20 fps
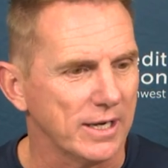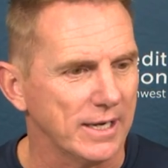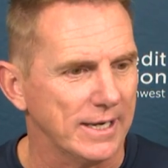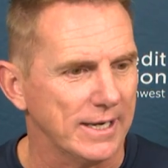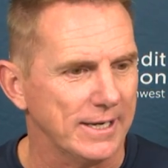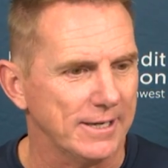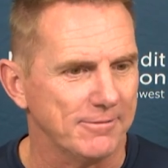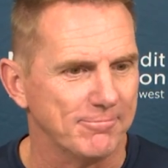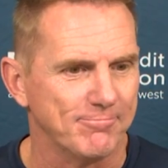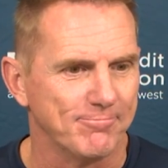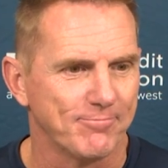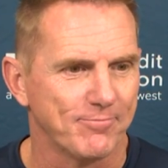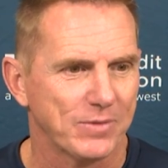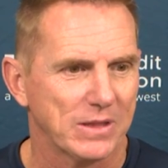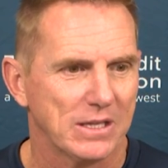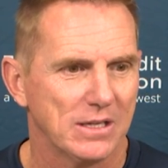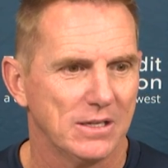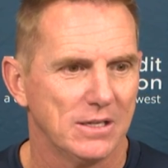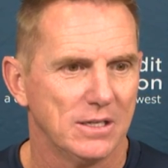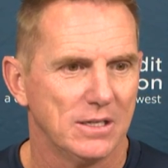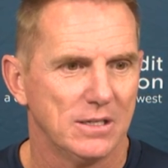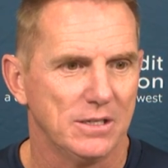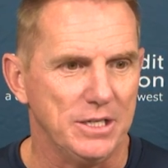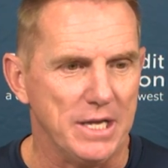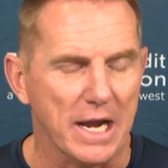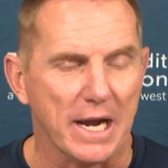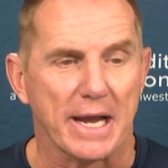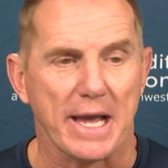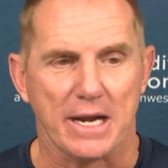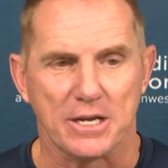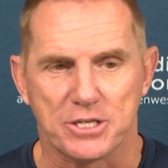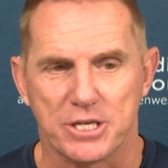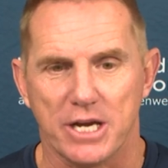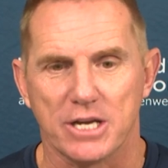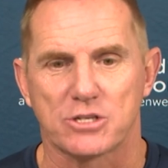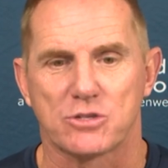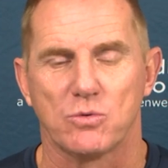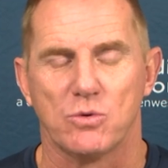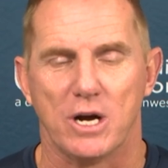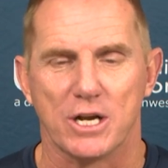I got a
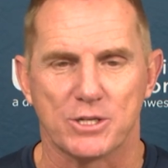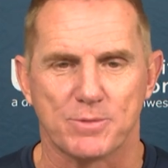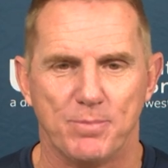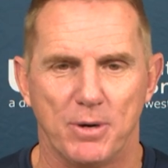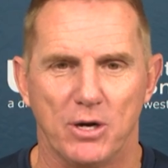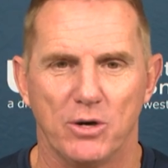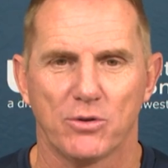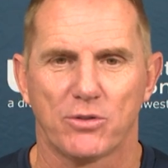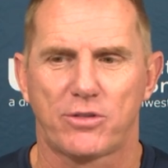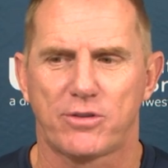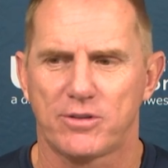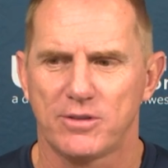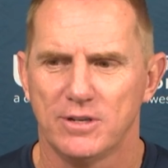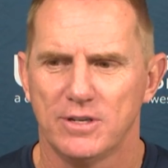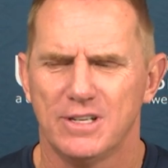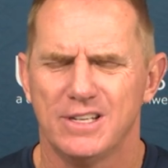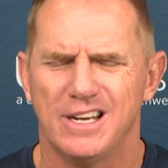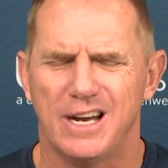chance to watch both.